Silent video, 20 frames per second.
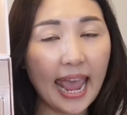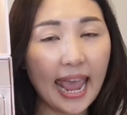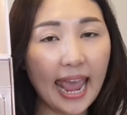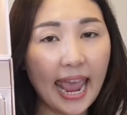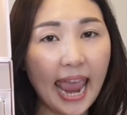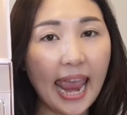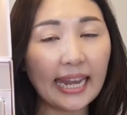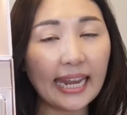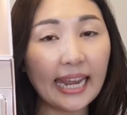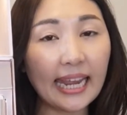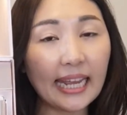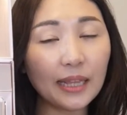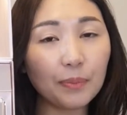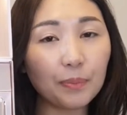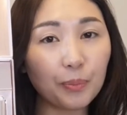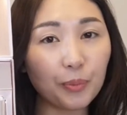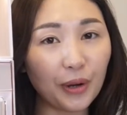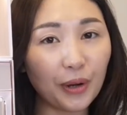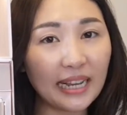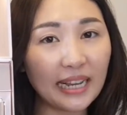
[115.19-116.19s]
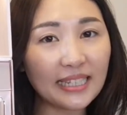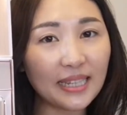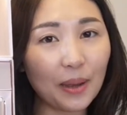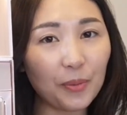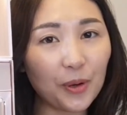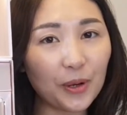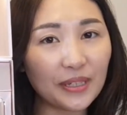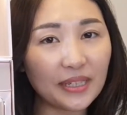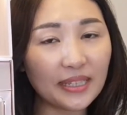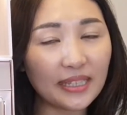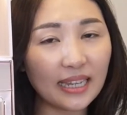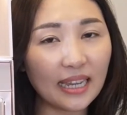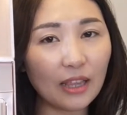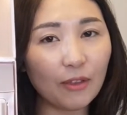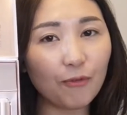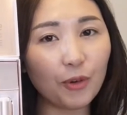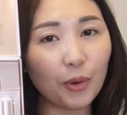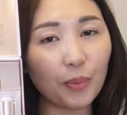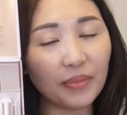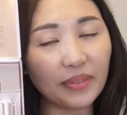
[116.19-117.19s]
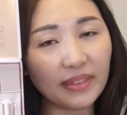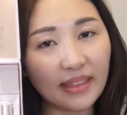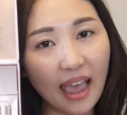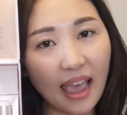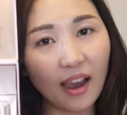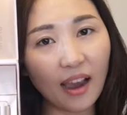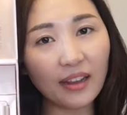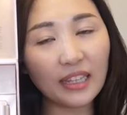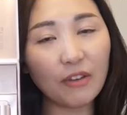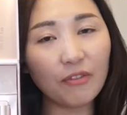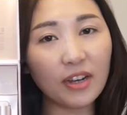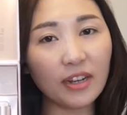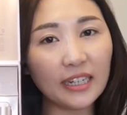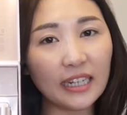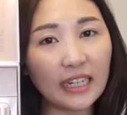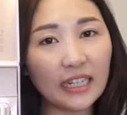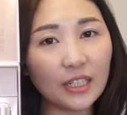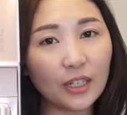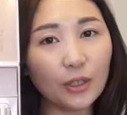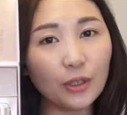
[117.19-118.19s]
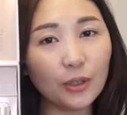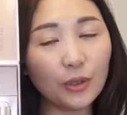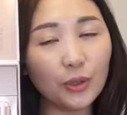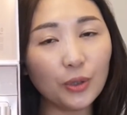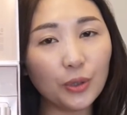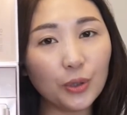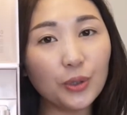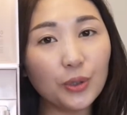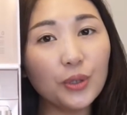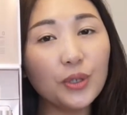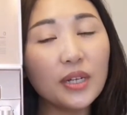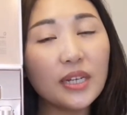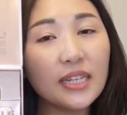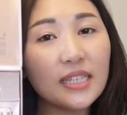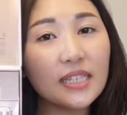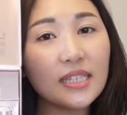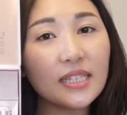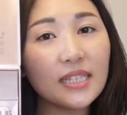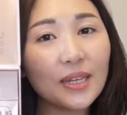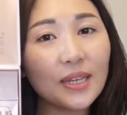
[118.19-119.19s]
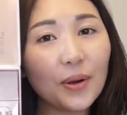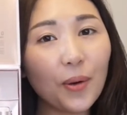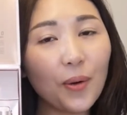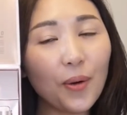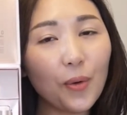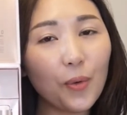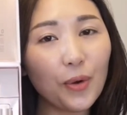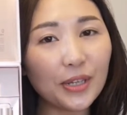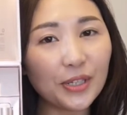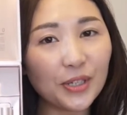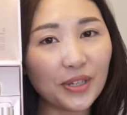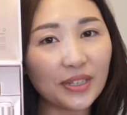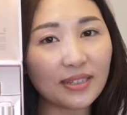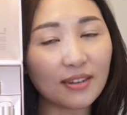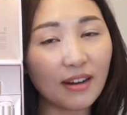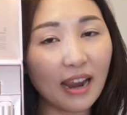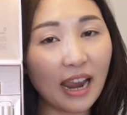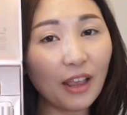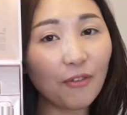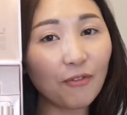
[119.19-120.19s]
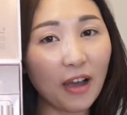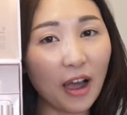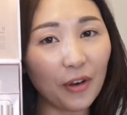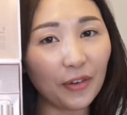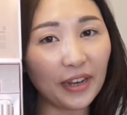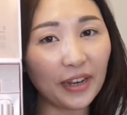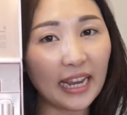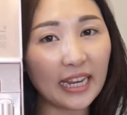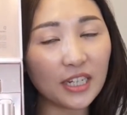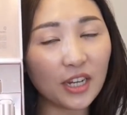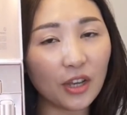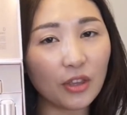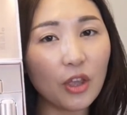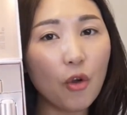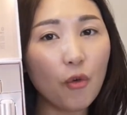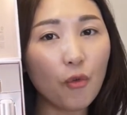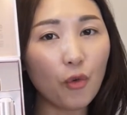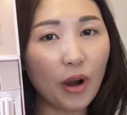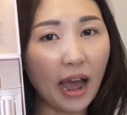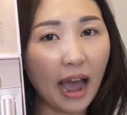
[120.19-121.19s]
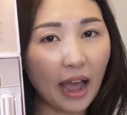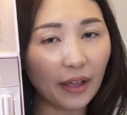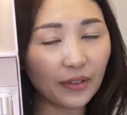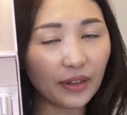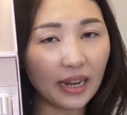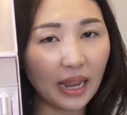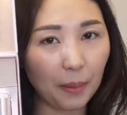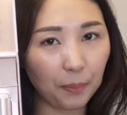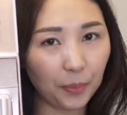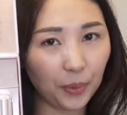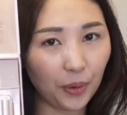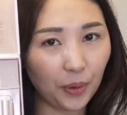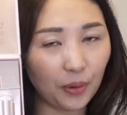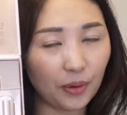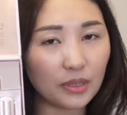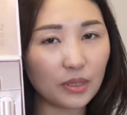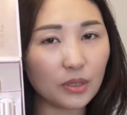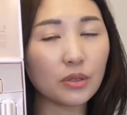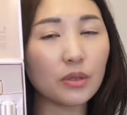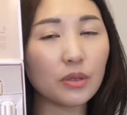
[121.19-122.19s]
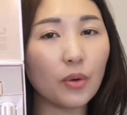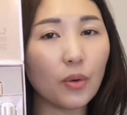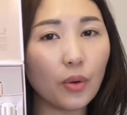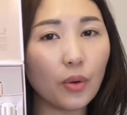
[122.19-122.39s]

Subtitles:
and it brings up your skin from negative condition to 0, which is great foundation for other ampoules